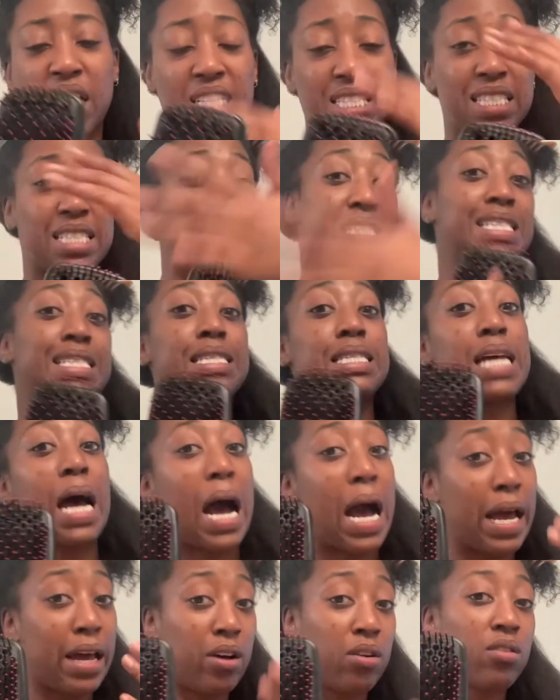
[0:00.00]

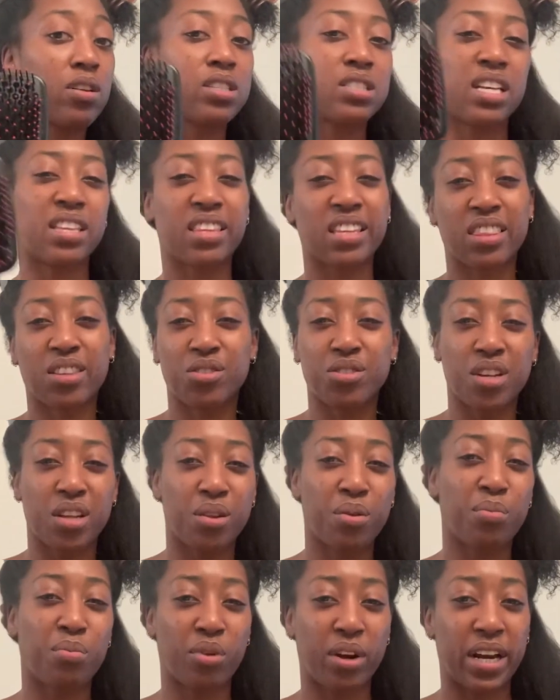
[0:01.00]
style, because I think there's other
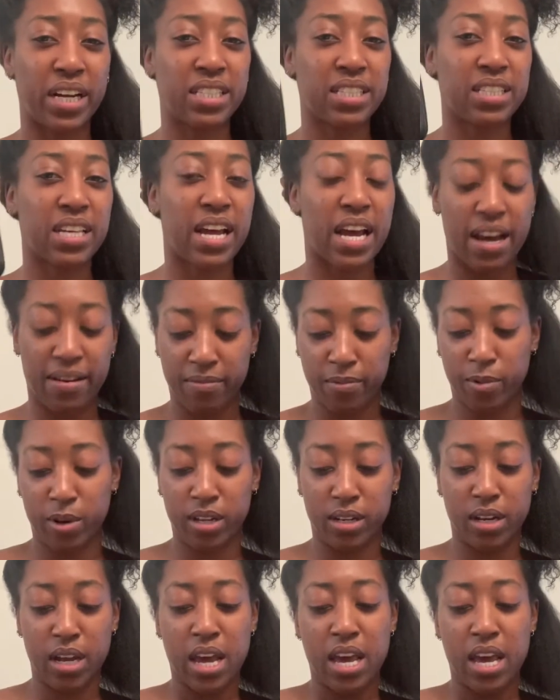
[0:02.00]
brands that have one.